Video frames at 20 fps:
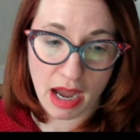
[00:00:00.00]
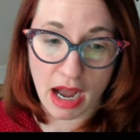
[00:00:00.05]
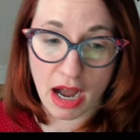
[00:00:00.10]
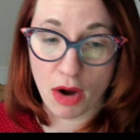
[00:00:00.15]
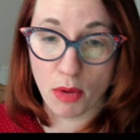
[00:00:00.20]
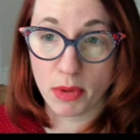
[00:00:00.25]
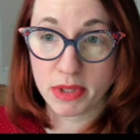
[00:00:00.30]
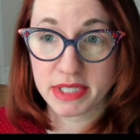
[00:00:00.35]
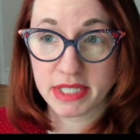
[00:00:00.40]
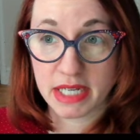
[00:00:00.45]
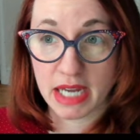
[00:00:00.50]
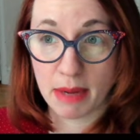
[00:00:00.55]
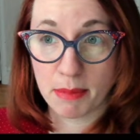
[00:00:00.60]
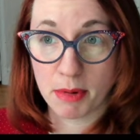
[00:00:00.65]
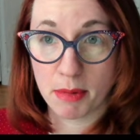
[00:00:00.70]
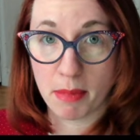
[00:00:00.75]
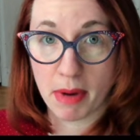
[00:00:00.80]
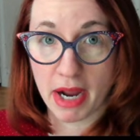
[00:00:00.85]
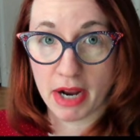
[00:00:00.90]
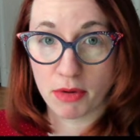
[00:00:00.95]
Ones that come
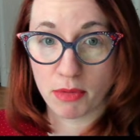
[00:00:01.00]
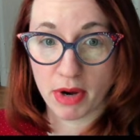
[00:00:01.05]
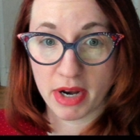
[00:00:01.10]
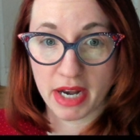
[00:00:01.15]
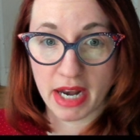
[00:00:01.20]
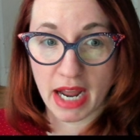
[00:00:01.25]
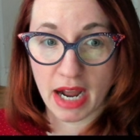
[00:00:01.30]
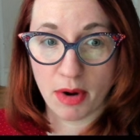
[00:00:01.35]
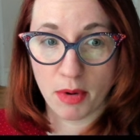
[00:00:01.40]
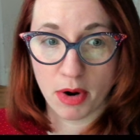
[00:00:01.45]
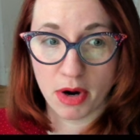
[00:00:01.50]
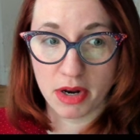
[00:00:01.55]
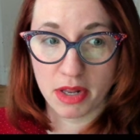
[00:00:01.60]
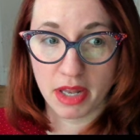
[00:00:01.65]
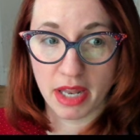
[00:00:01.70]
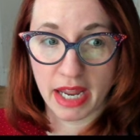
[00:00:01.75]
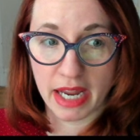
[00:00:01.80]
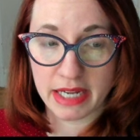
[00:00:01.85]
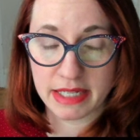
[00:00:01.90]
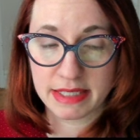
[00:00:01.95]
to mind right now are
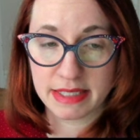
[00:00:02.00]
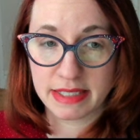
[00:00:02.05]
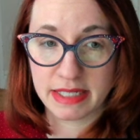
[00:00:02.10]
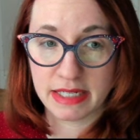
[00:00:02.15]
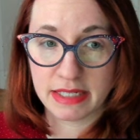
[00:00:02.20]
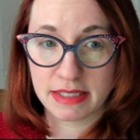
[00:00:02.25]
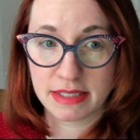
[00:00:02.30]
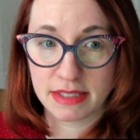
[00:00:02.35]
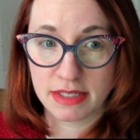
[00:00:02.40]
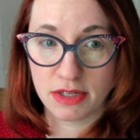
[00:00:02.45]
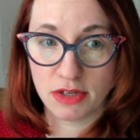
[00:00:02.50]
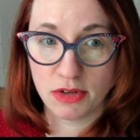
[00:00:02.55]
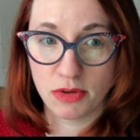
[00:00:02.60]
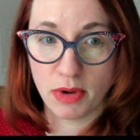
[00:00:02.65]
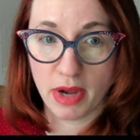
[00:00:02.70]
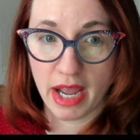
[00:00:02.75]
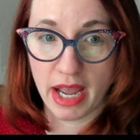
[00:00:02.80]
like Sisu